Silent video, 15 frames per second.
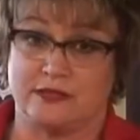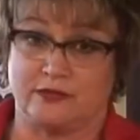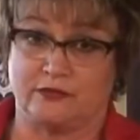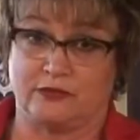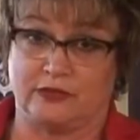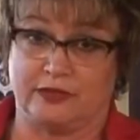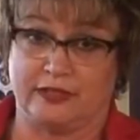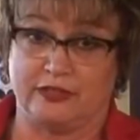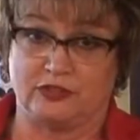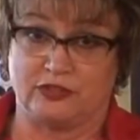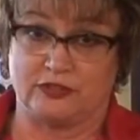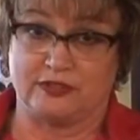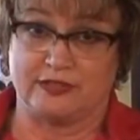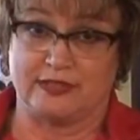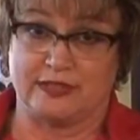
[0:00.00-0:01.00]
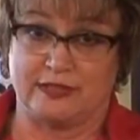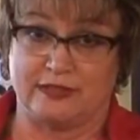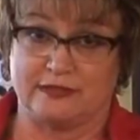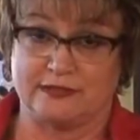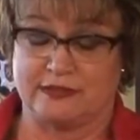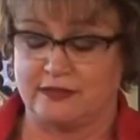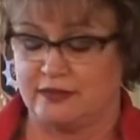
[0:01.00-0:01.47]
so the legend
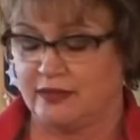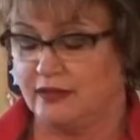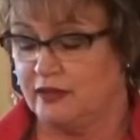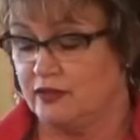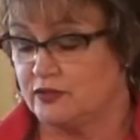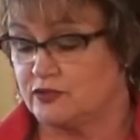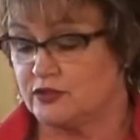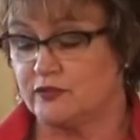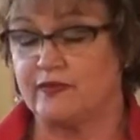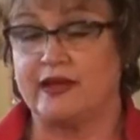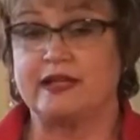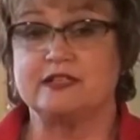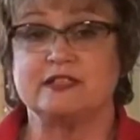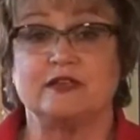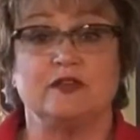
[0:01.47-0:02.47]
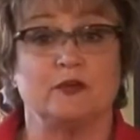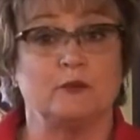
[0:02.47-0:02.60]
says. So that's,